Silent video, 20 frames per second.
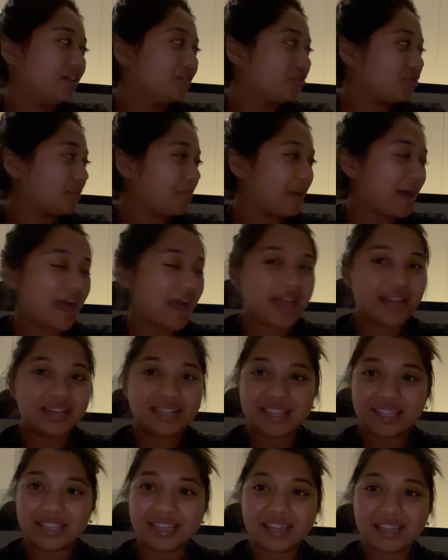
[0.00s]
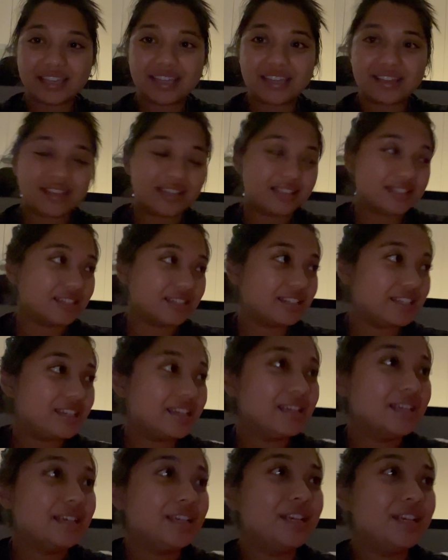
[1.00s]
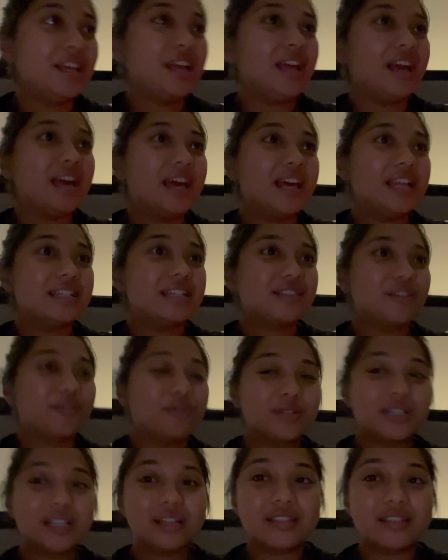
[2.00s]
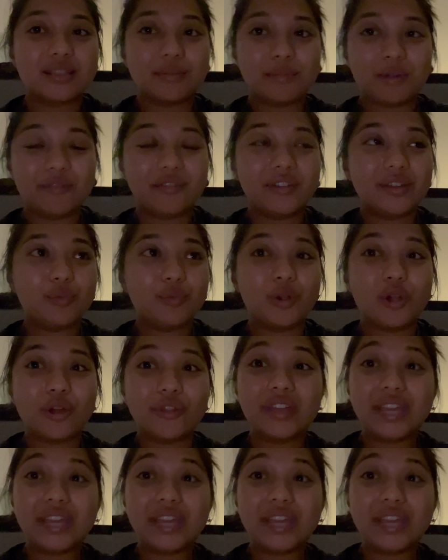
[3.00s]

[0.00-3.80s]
Japan, Kiki Kiki Kiki Sunny and the hotel is above it. We're on the